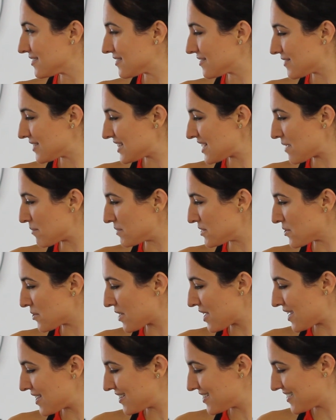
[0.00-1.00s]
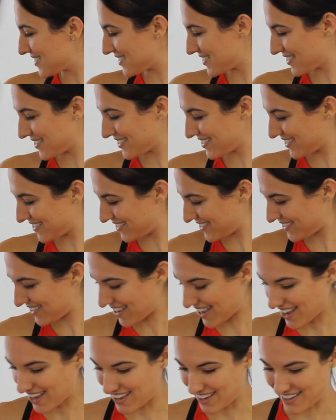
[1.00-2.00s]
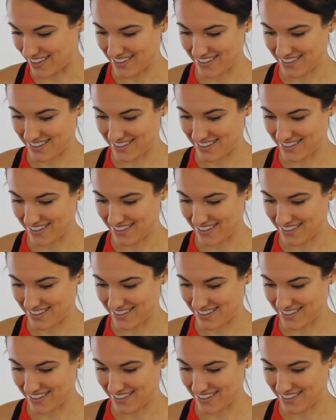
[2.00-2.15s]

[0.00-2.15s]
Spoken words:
What's up, Dory? Hi.